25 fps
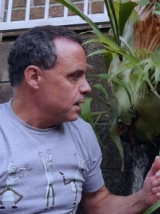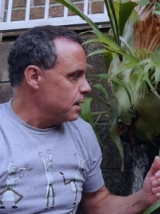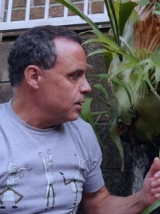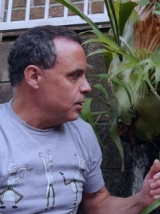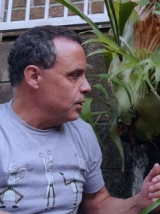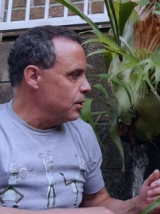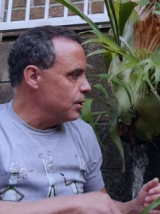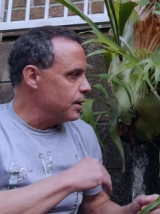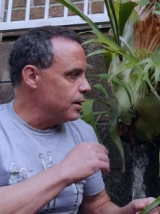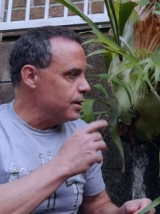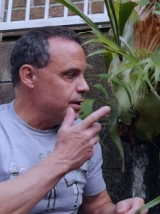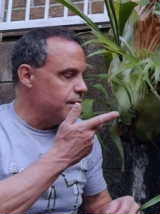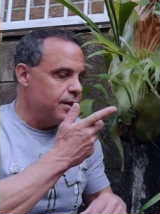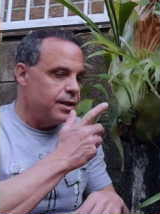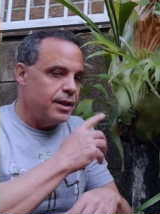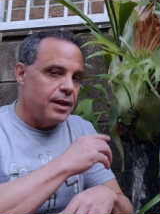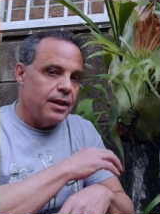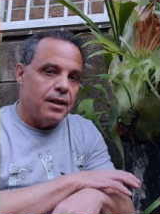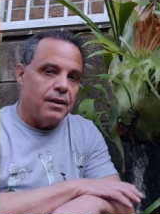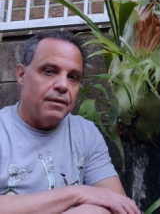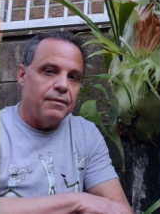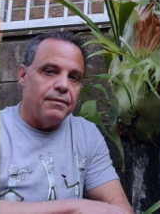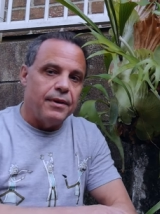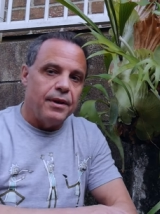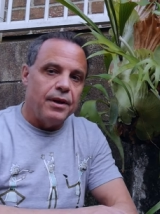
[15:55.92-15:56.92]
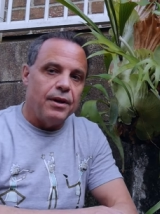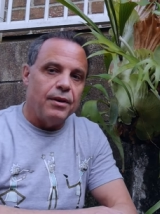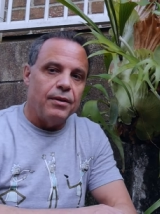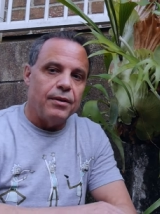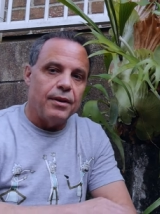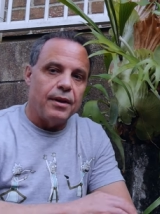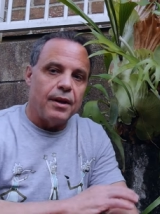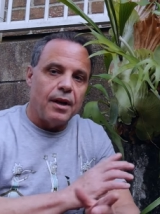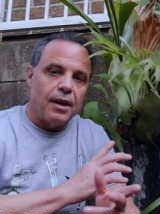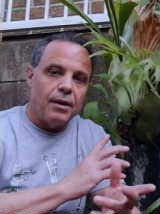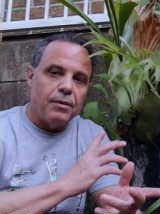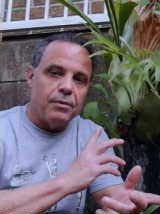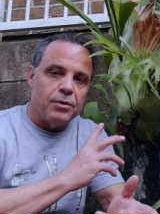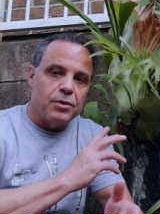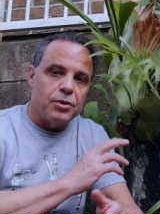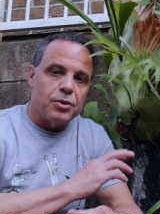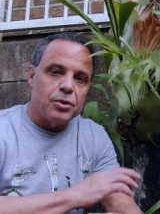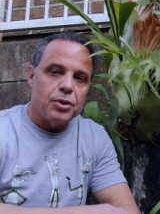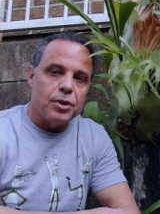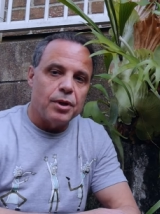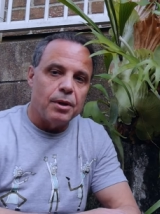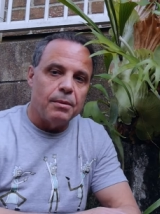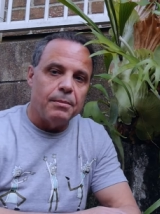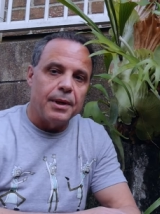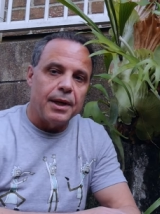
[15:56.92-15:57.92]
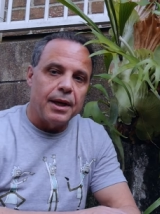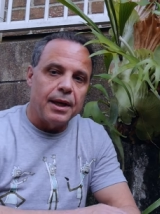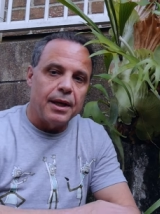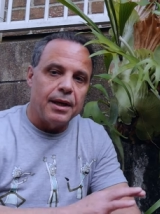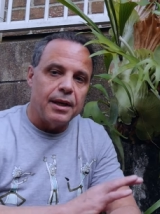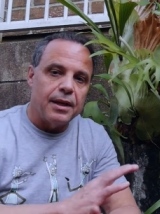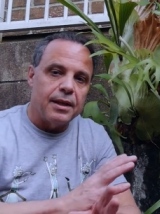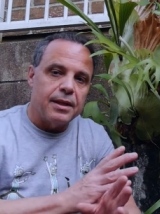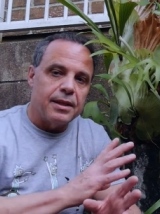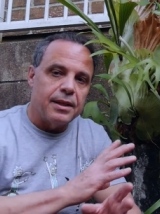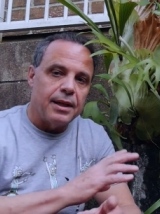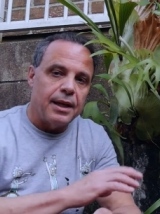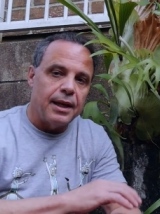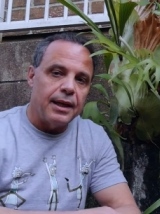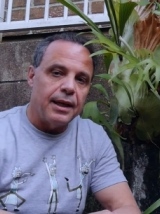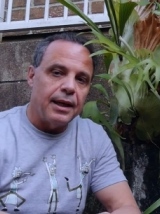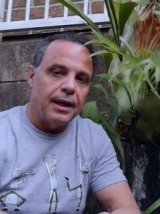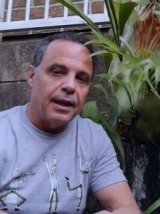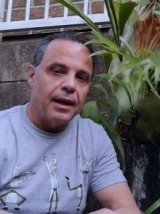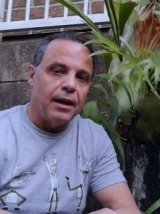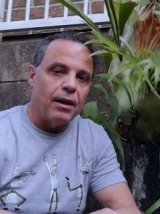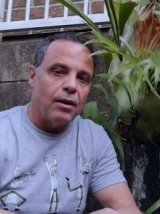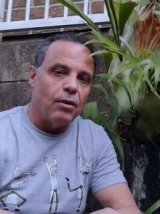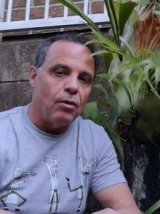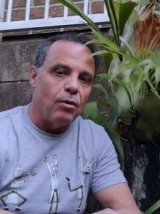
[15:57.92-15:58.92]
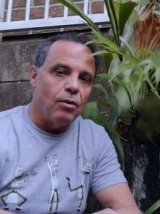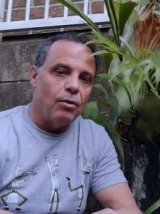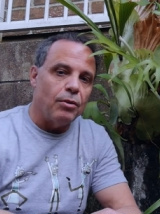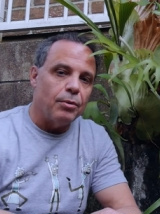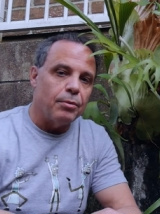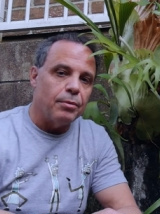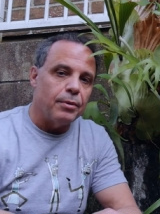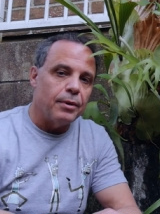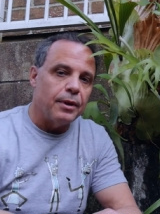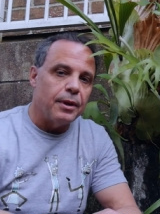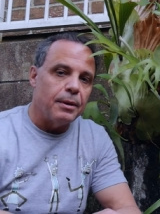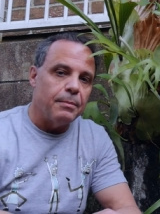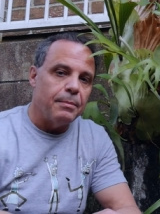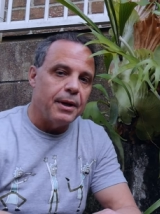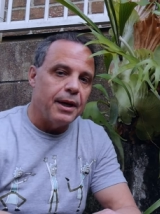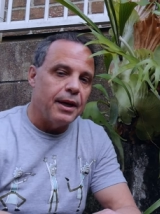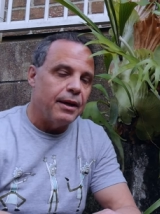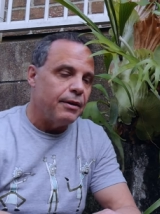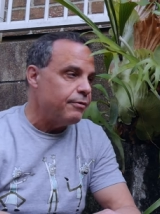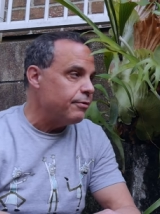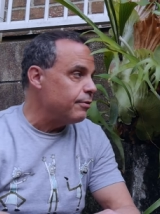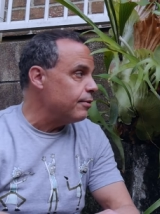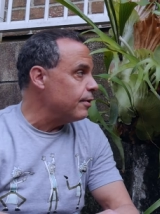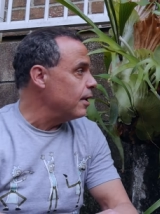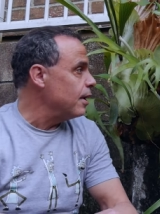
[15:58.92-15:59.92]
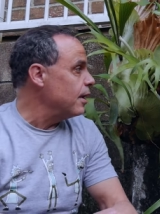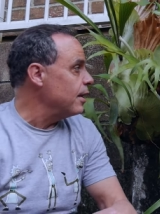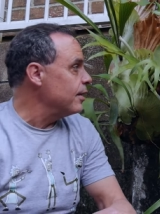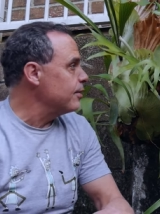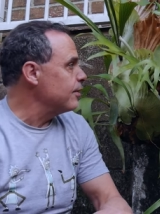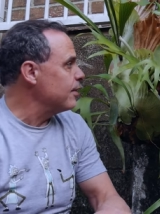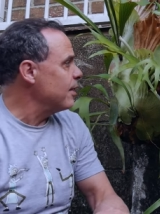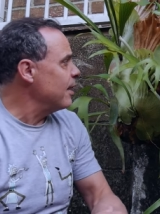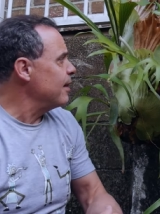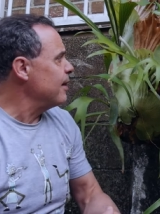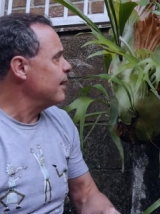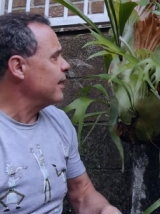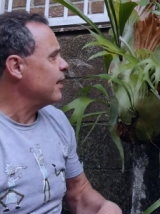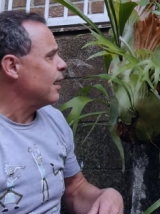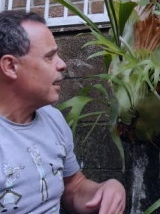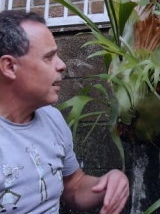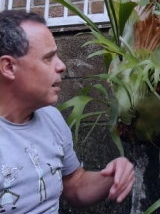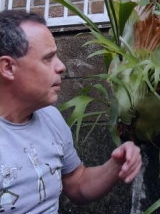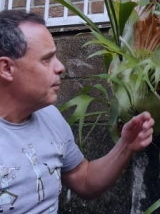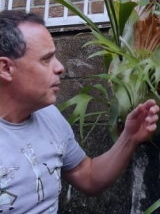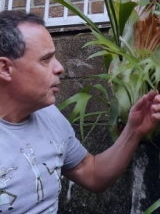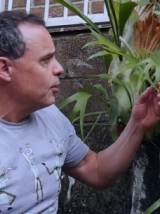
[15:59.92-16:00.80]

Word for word: You can see in the video that I was trimming it and taking out all the really bad fronds, and I think I got